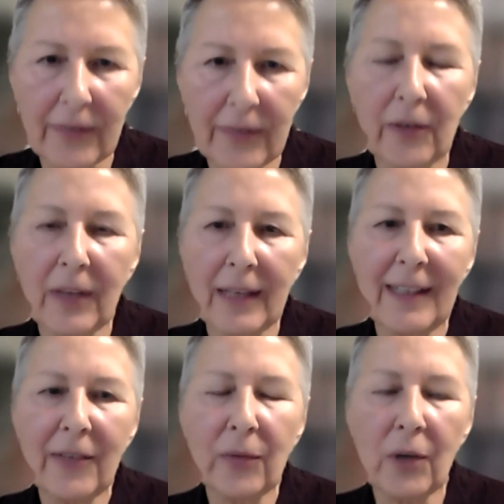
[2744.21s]
So that
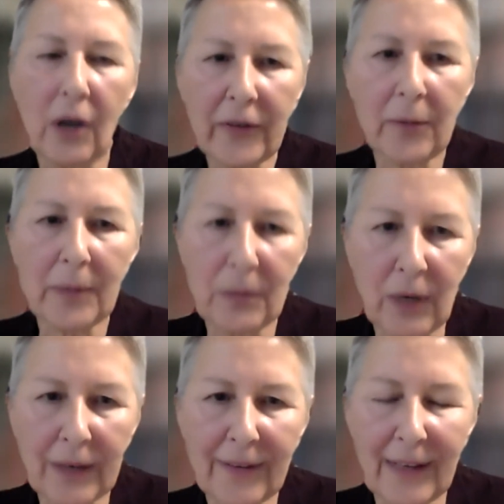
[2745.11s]
these would also be
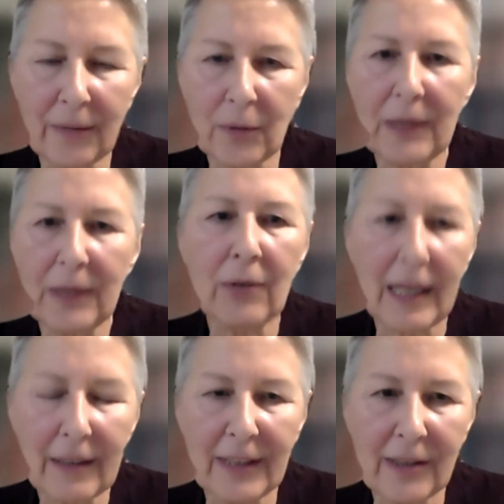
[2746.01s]
ones that would be
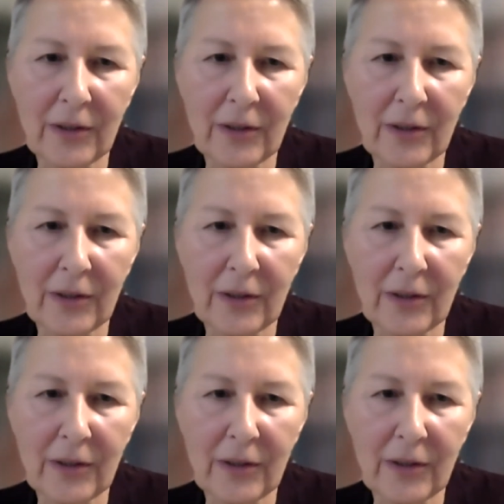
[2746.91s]
relevant